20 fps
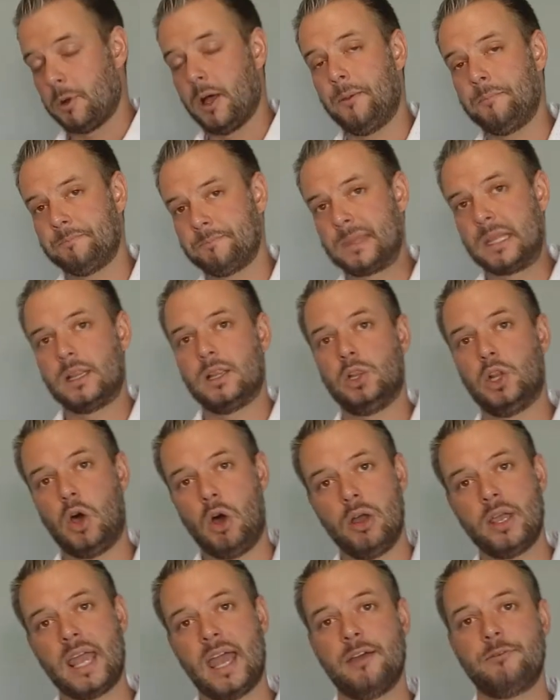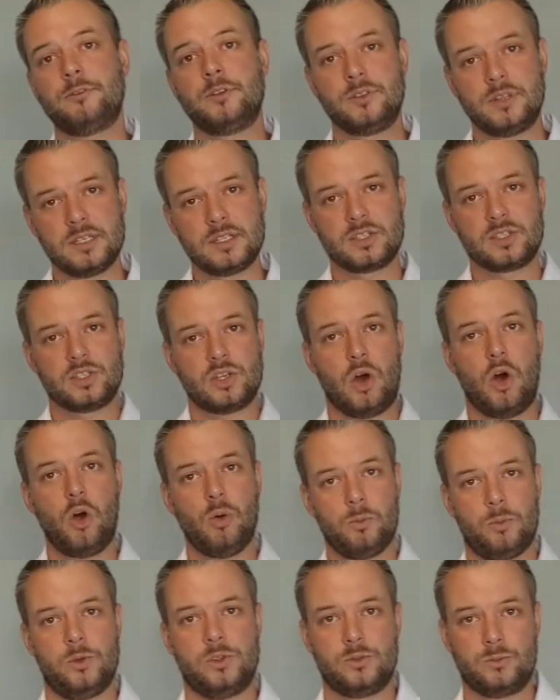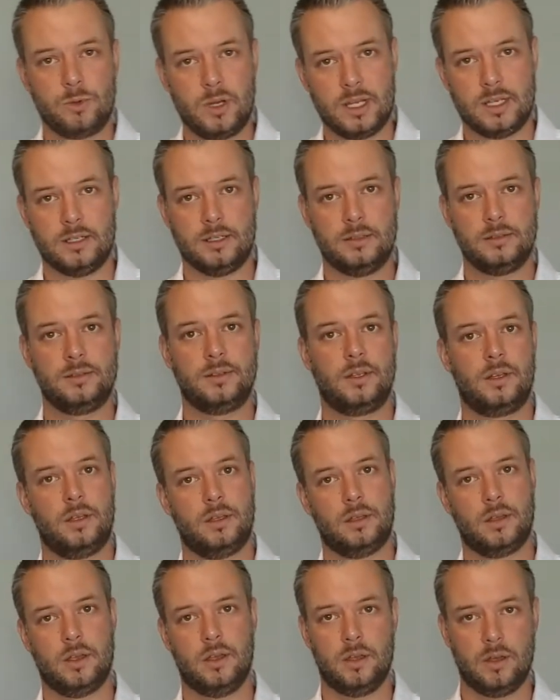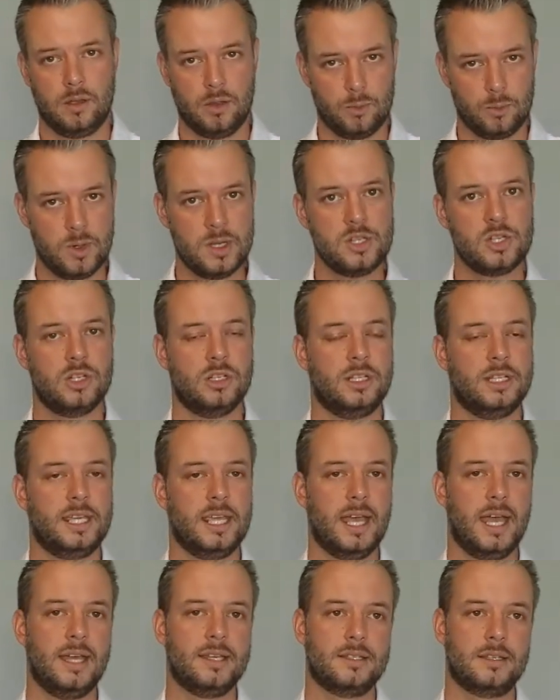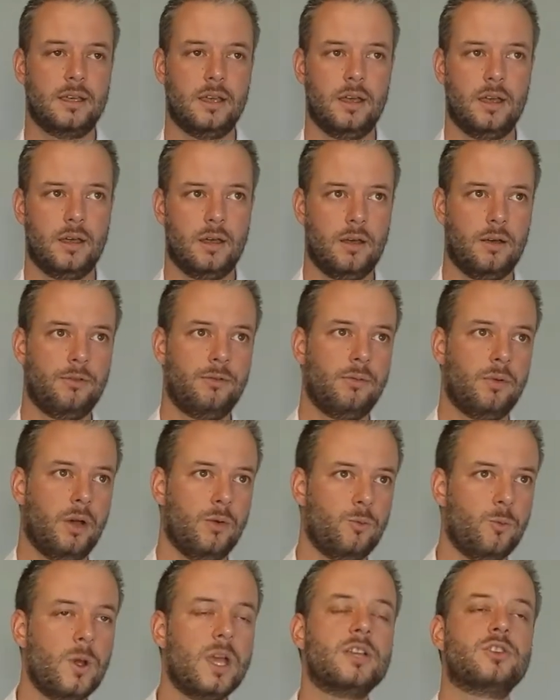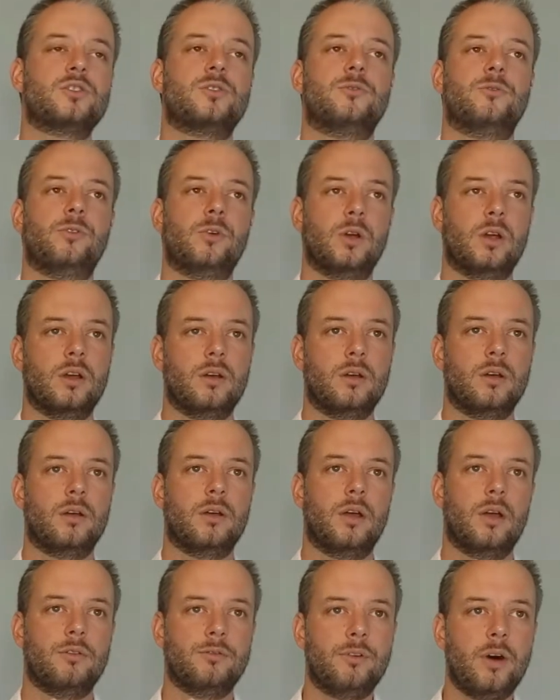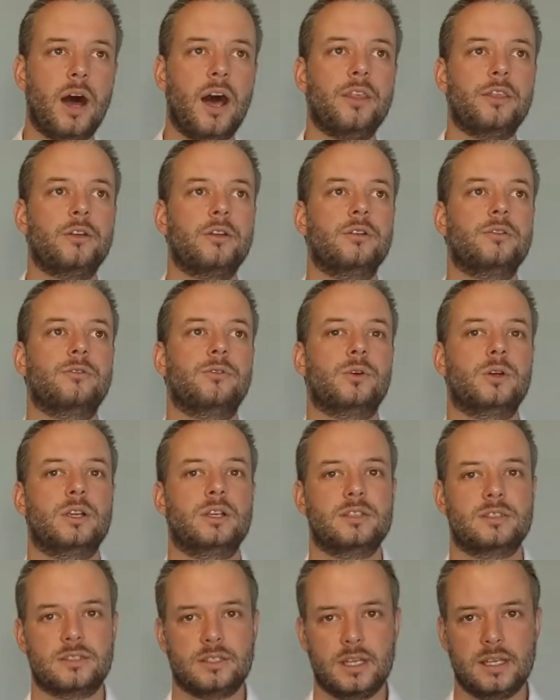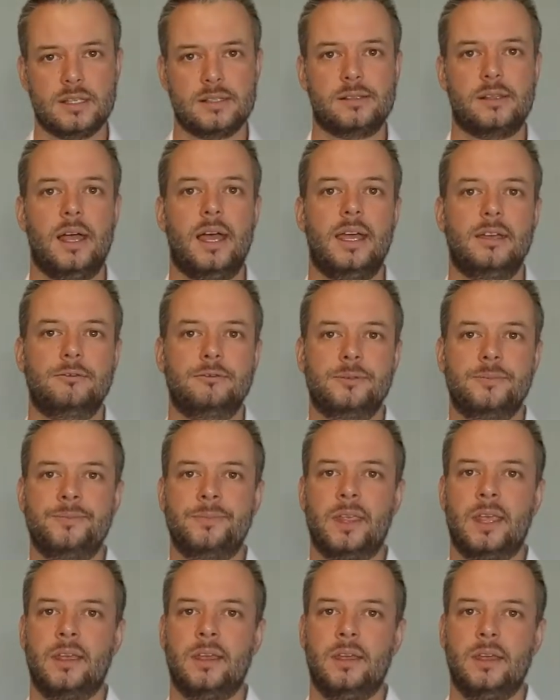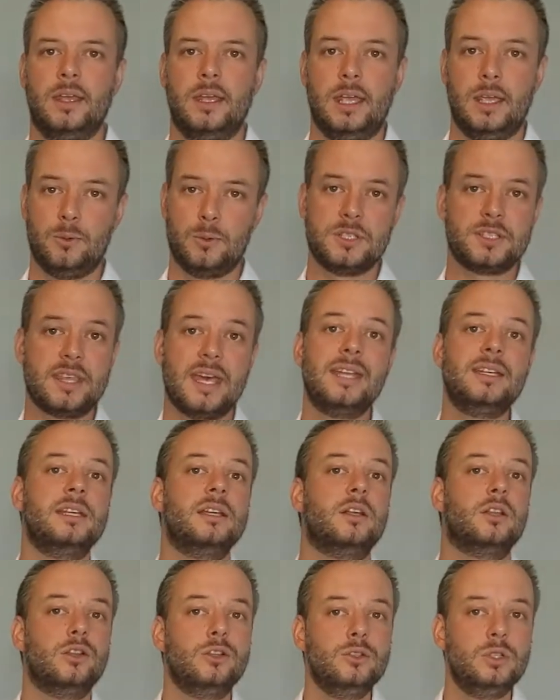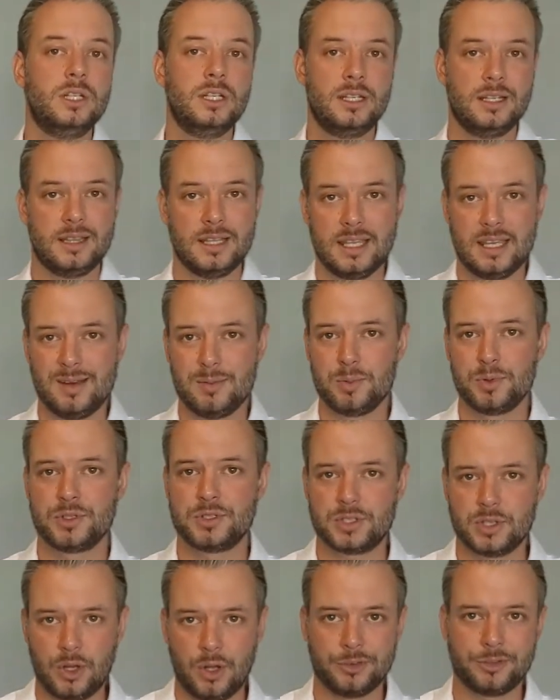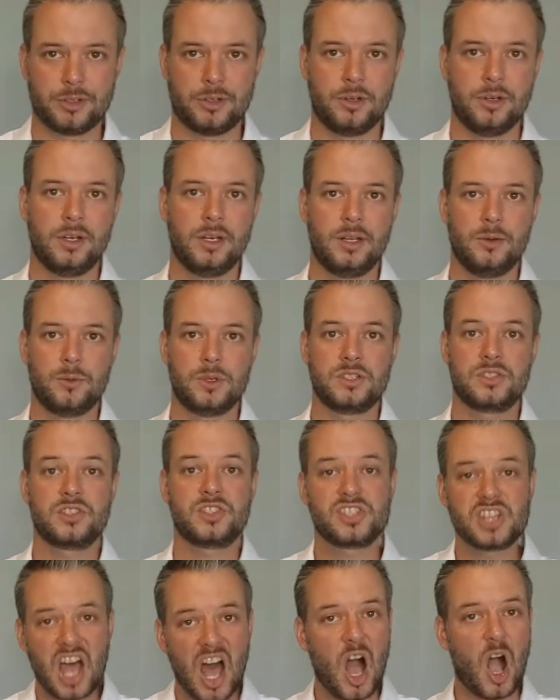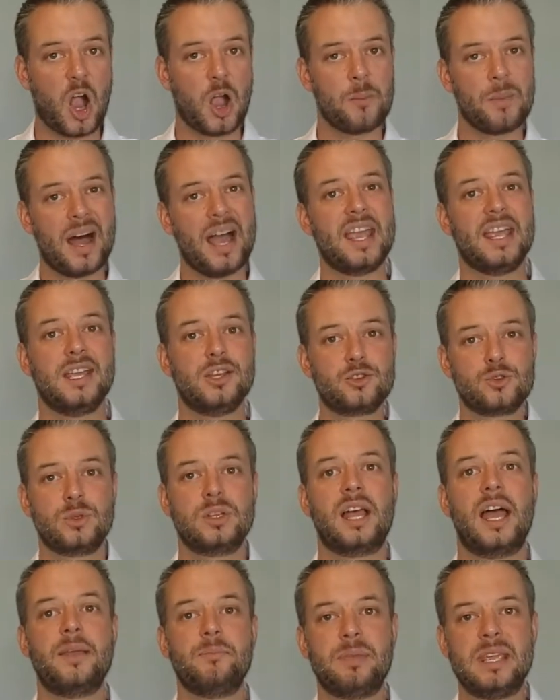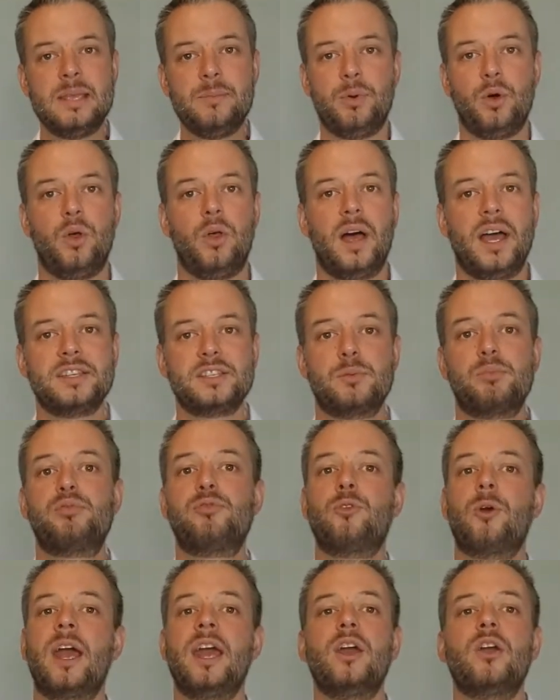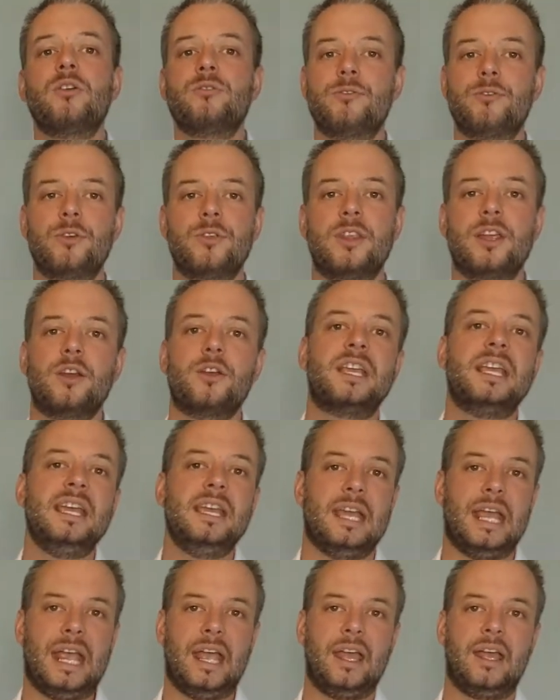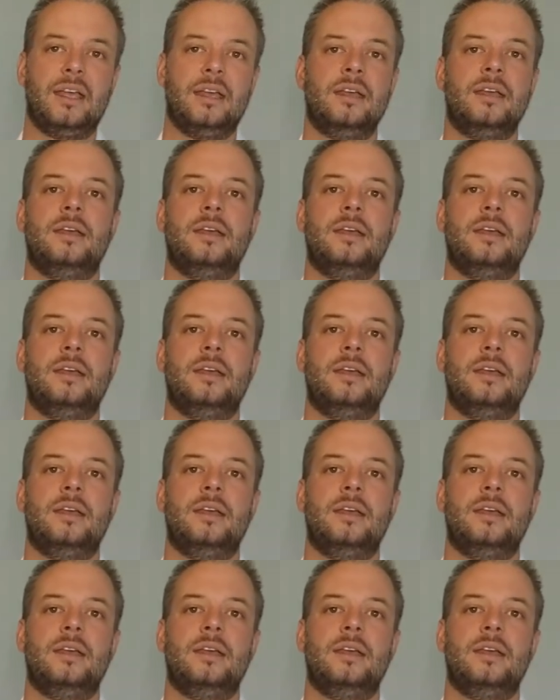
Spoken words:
Well, long after this psalm was written, originally as a wish for a father for his son's life, it was then included in the Hebrew Psalter, and it was sung by Israelite people as a prayer for their king.